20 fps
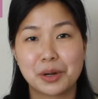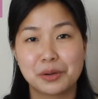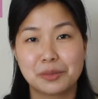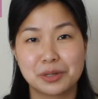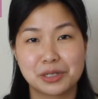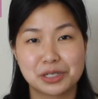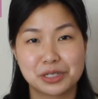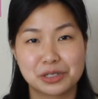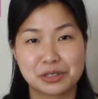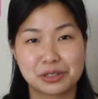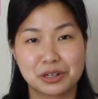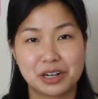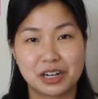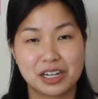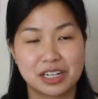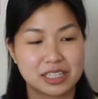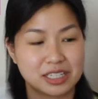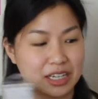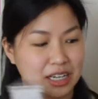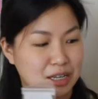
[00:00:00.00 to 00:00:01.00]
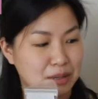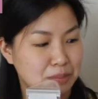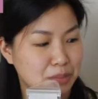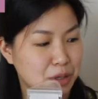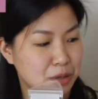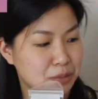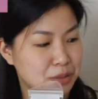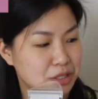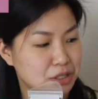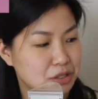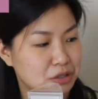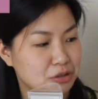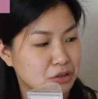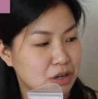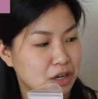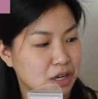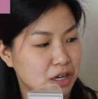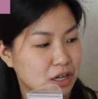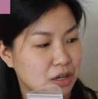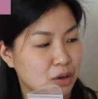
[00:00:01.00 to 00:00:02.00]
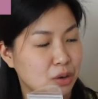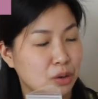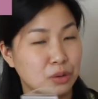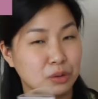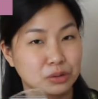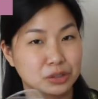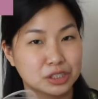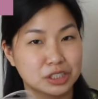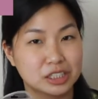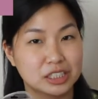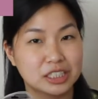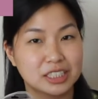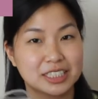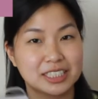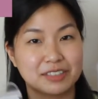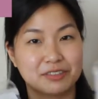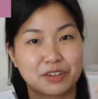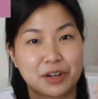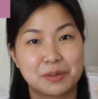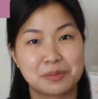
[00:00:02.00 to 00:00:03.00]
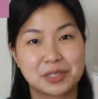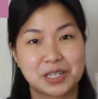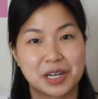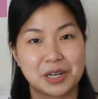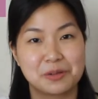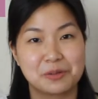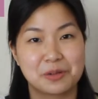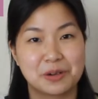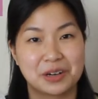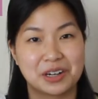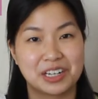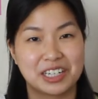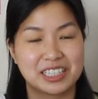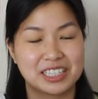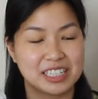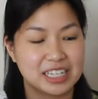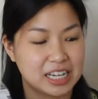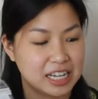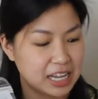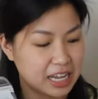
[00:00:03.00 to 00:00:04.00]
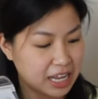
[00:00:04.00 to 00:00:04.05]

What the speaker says: boba straws and boba straw holders from Taiwan.